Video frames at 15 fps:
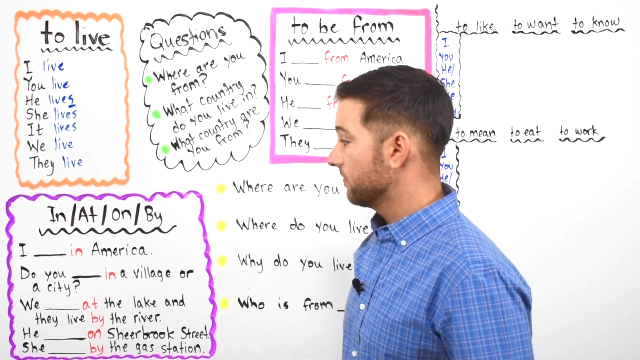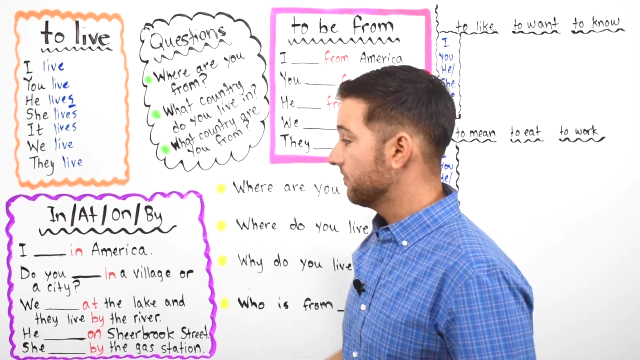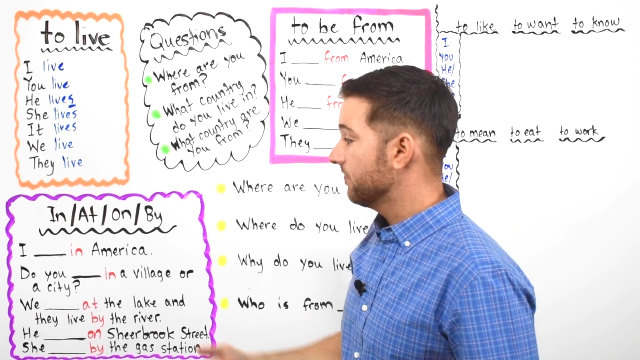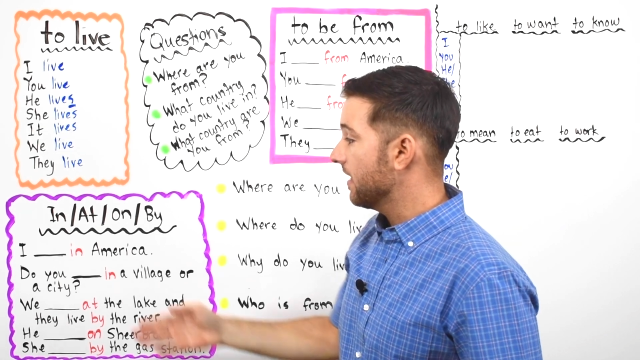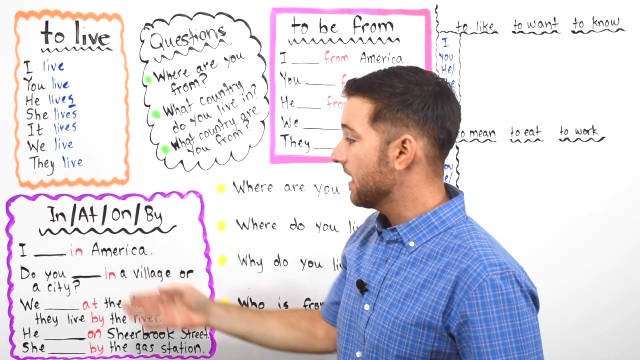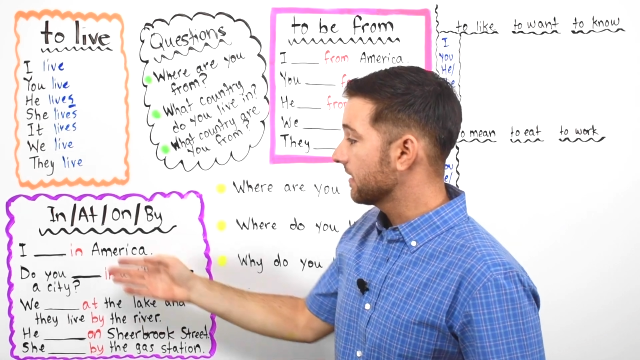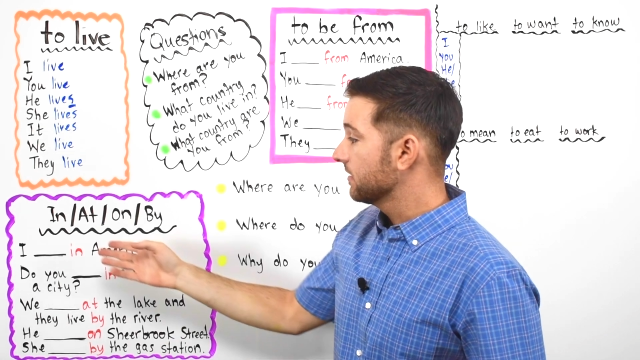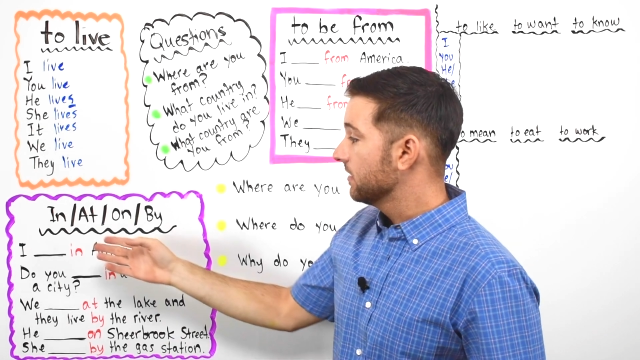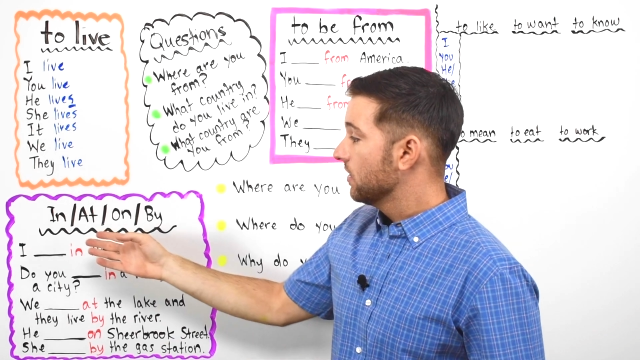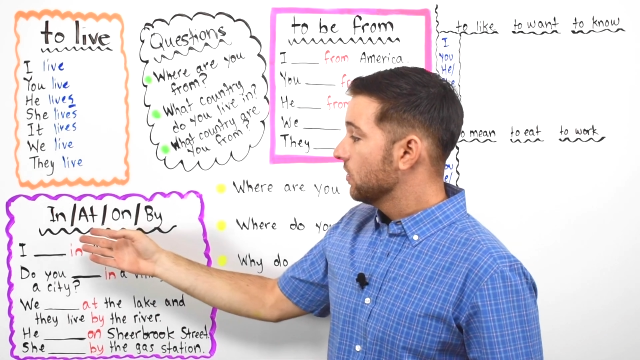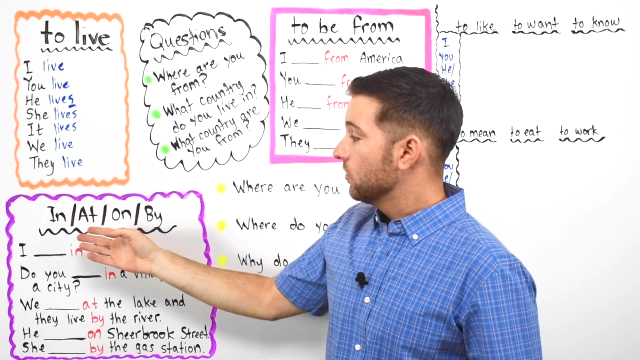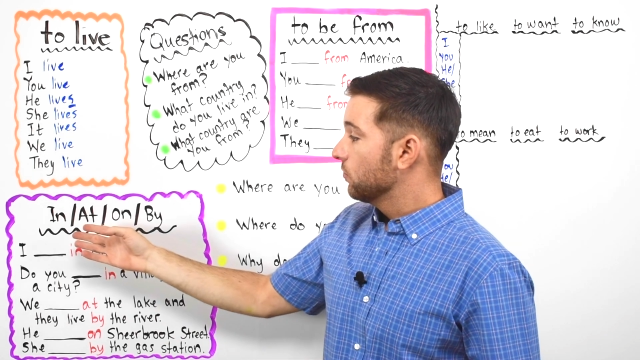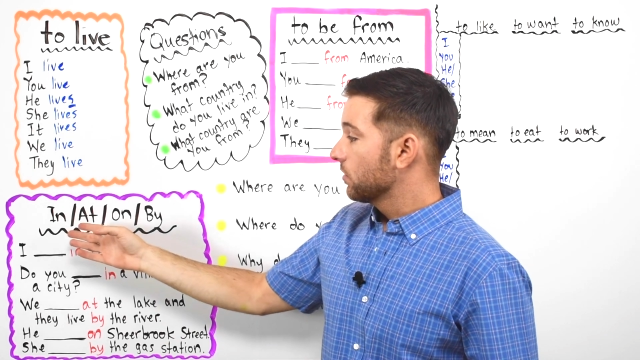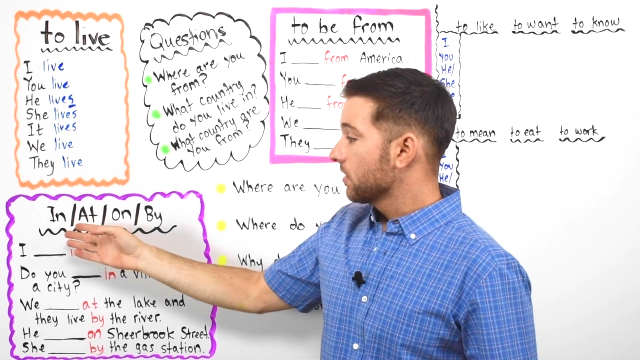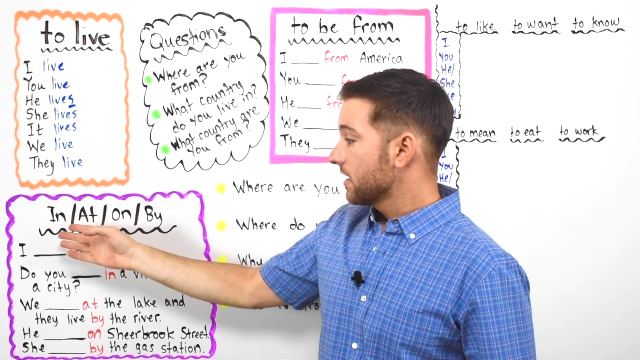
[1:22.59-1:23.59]
In
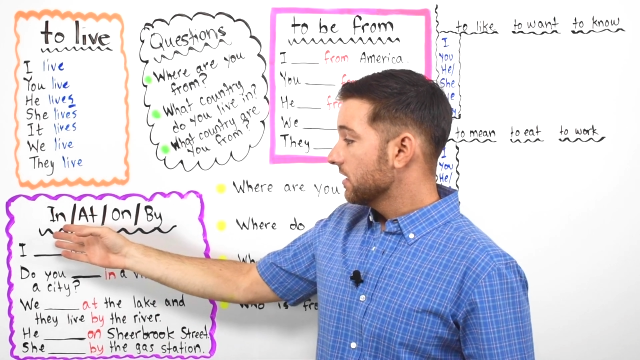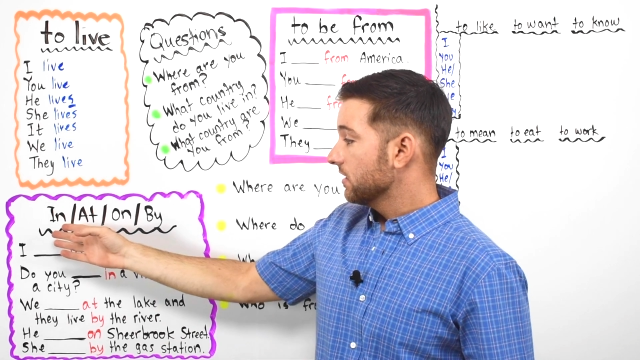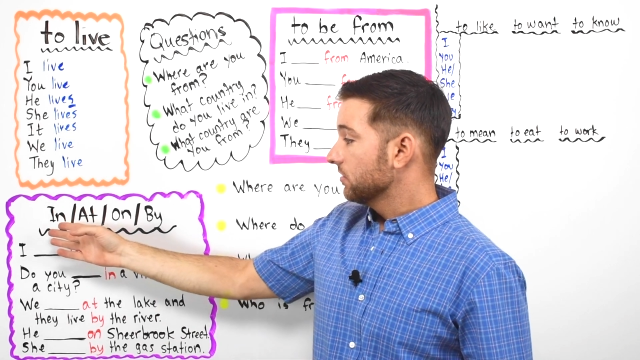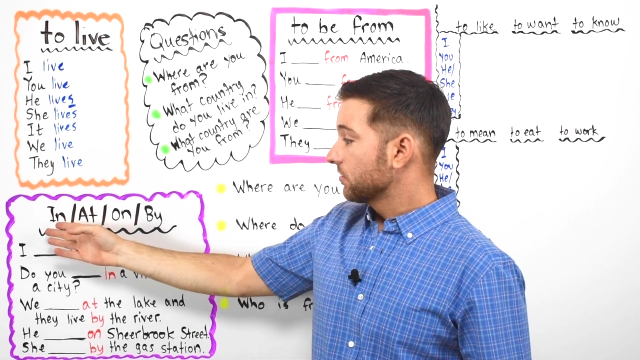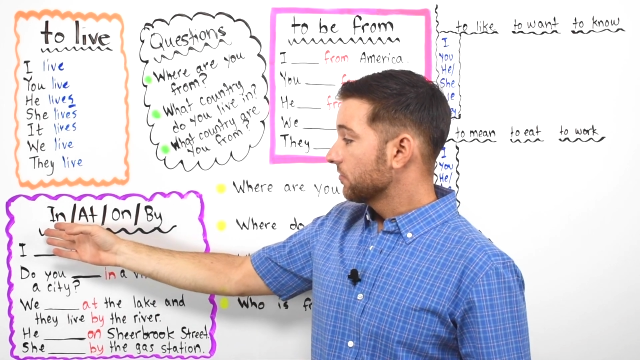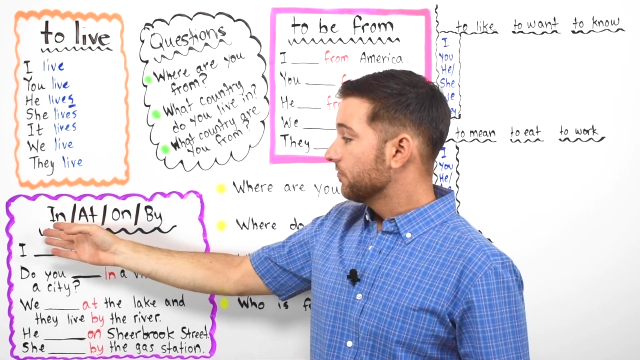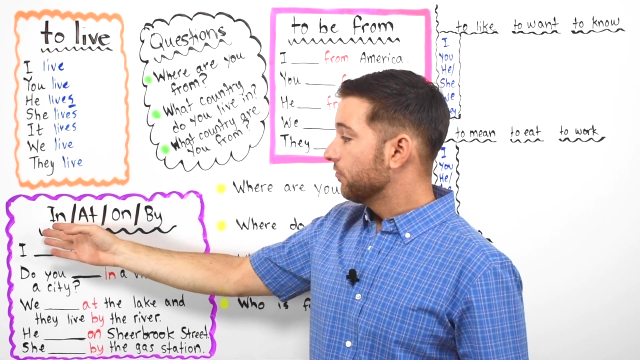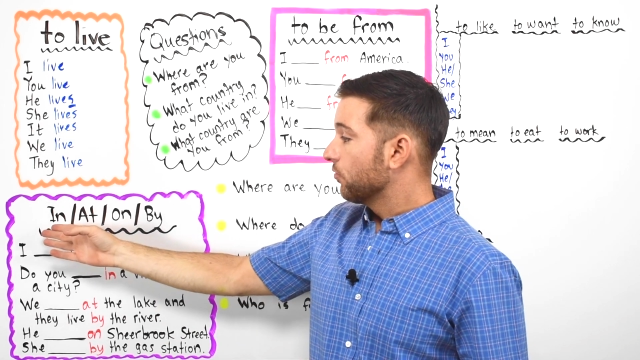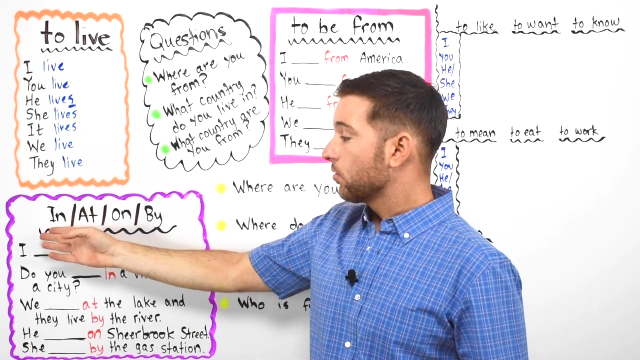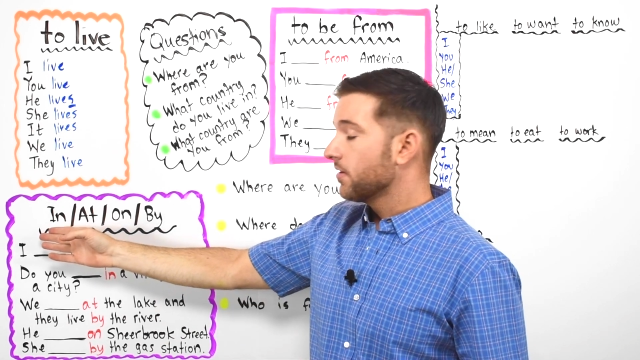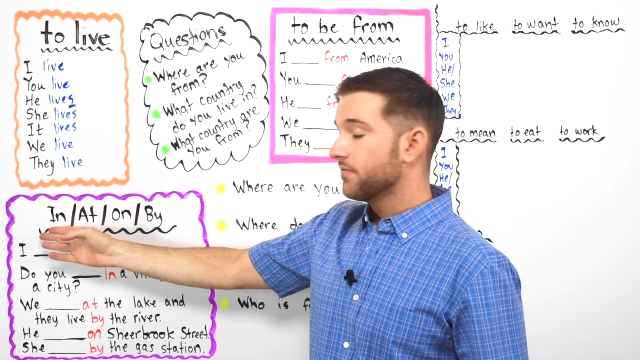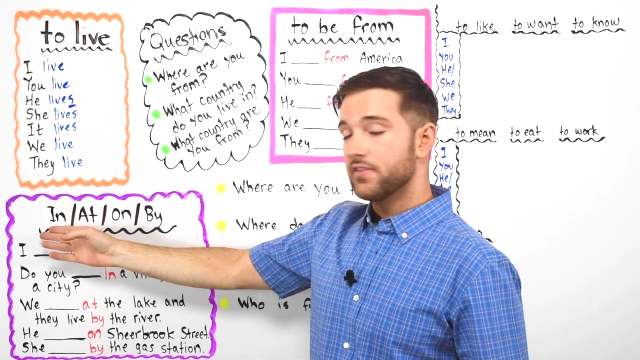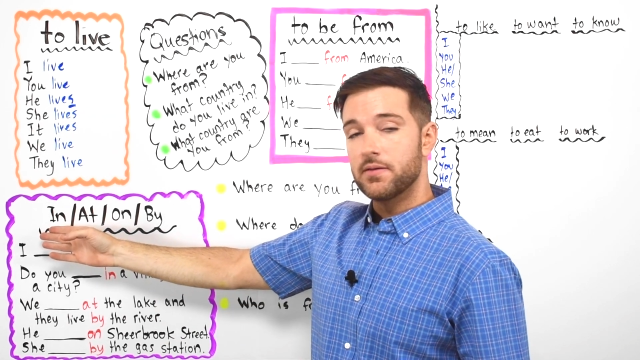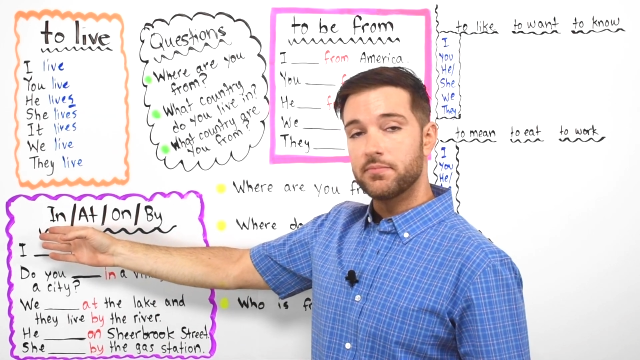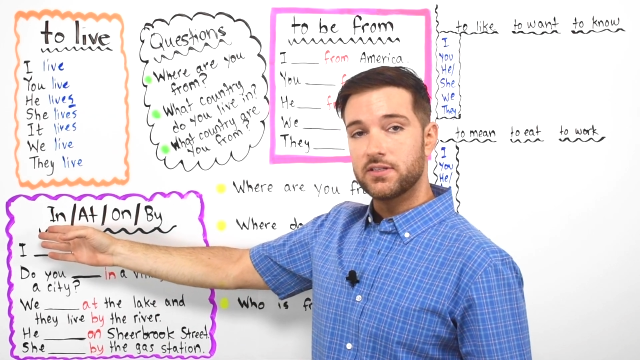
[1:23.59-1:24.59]
fact, we're going to learn 4
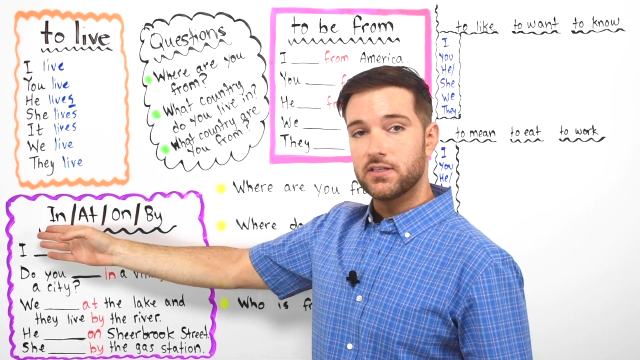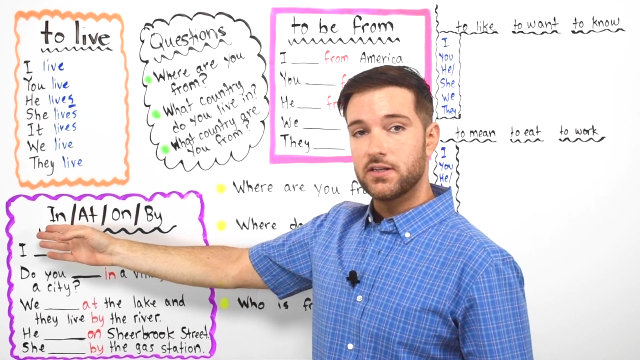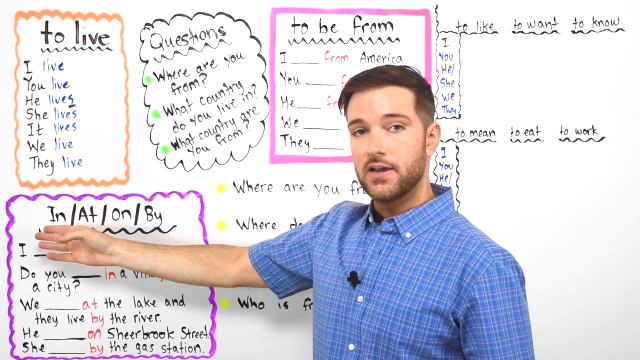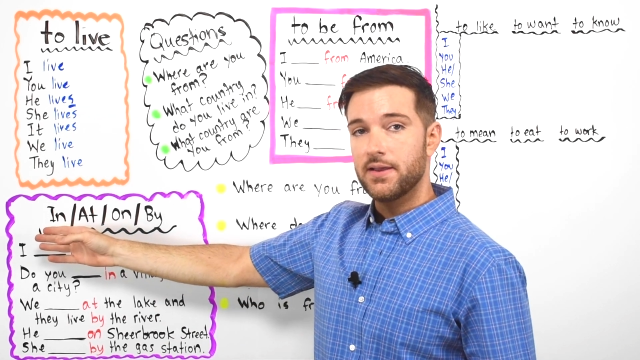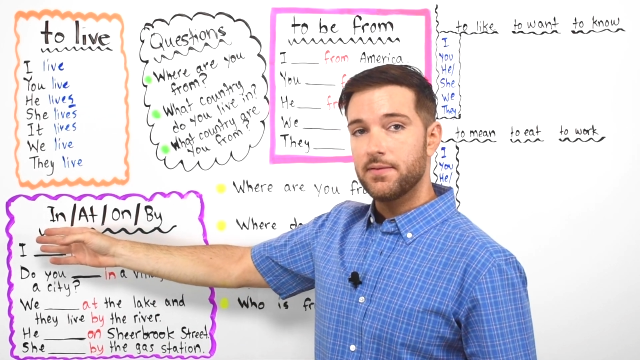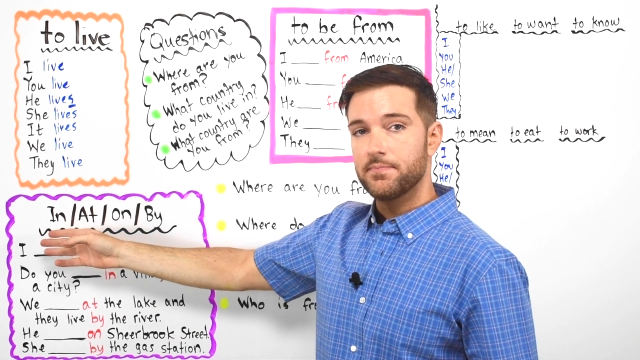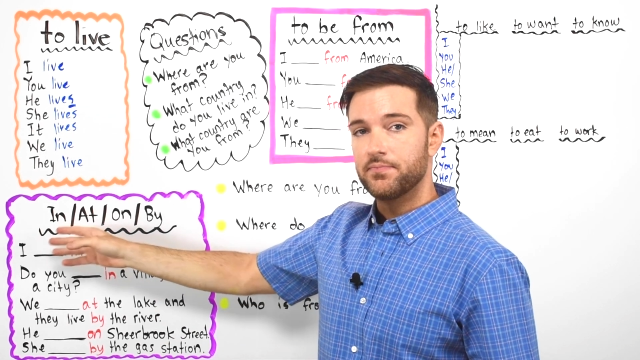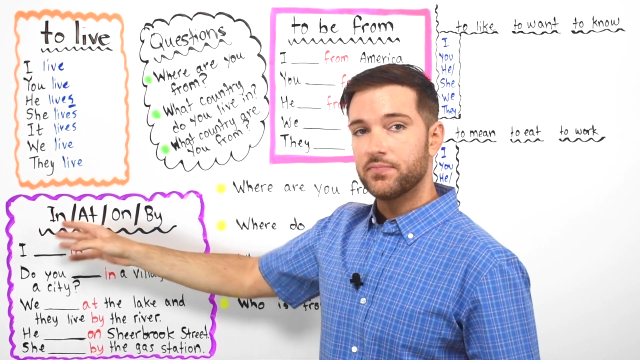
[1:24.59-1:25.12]
of them today.